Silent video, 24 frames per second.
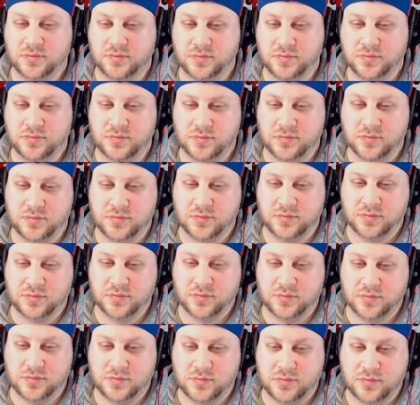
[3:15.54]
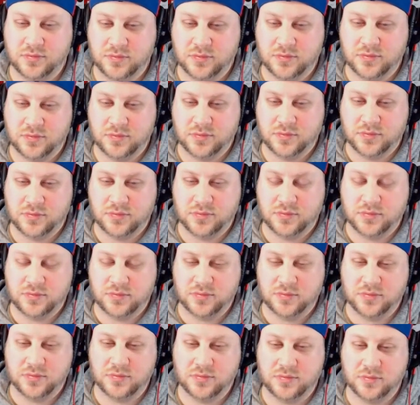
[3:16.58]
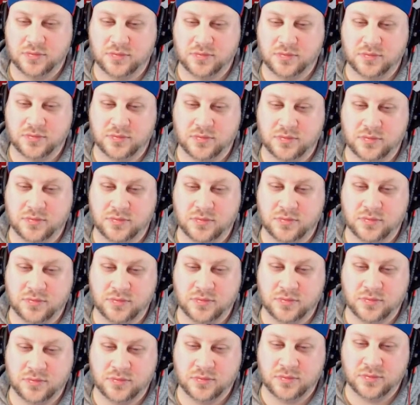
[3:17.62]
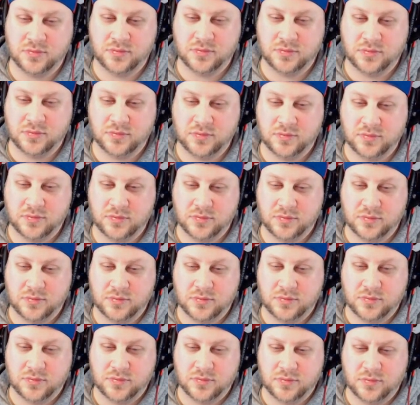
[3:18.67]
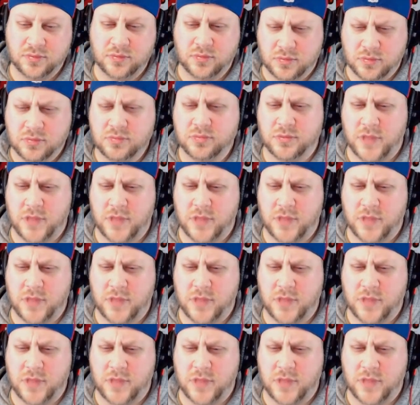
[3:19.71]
[no speech]